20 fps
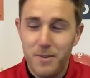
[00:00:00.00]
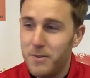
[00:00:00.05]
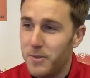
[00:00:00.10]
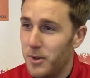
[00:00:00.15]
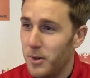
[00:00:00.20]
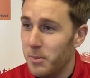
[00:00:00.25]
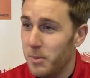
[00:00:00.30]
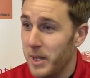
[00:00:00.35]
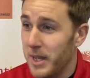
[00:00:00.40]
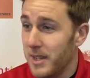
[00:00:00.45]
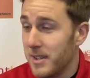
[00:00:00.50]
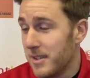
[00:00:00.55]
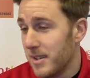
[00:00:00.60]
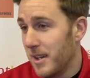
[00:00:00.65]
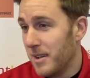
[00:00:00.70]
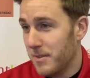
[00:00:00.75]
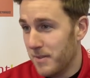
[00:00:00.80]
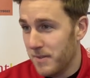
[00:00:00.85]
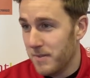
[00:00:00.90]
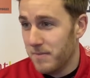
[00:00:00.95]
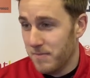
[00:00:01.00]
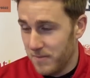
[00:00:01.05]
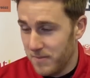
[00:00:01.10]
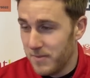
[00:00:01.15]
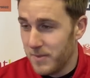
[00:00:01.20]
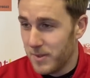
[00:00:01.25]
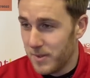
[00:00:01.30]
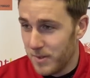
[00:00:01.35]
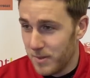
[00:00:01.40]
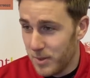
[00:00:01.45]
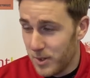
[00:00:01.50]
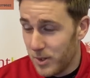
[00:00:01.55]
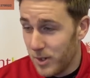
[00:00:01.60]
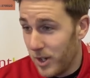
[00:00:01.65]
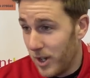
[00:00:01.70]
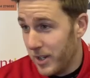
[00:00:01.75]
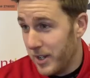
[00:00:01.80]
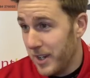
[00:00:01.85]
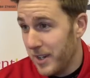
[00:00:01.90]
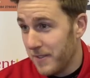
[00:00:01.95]
threw me in. So it was a
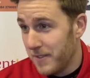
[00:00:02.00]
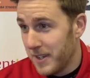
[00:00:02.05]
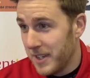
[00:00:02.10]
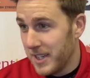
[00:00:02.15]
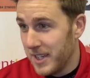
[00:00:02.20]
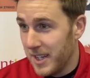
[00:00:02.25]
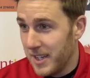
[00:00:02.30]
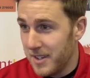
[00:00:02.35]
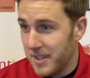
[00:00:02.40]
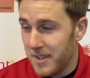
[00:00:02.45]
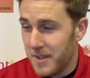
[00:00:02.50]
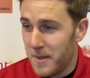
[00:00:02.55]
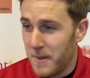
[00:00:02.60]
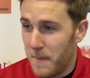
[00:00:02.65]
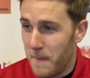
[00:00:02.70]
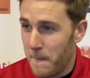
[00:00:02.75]
good idea, I think, in the end.